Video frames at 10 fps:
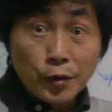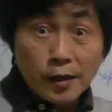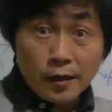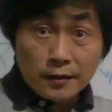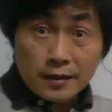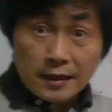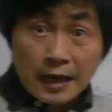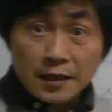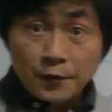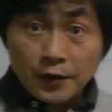will learn
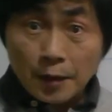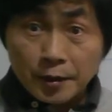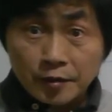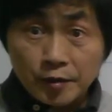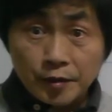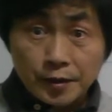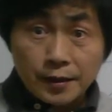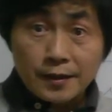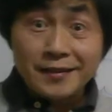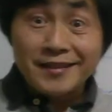sliding filament
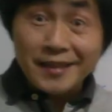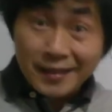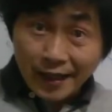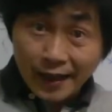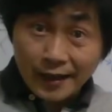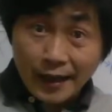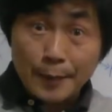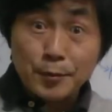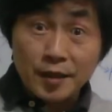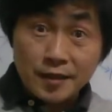theory in detail
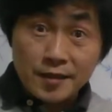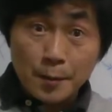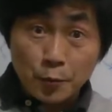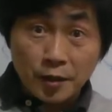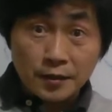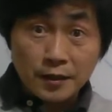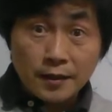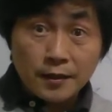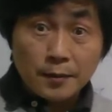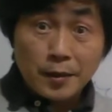after exam 1,
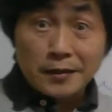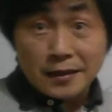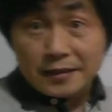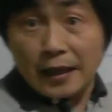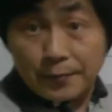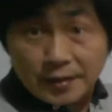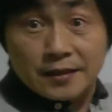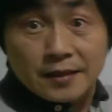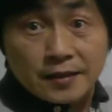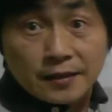but at this time
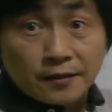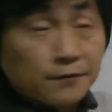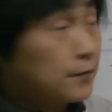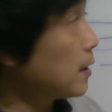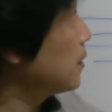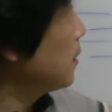this is enough. Right?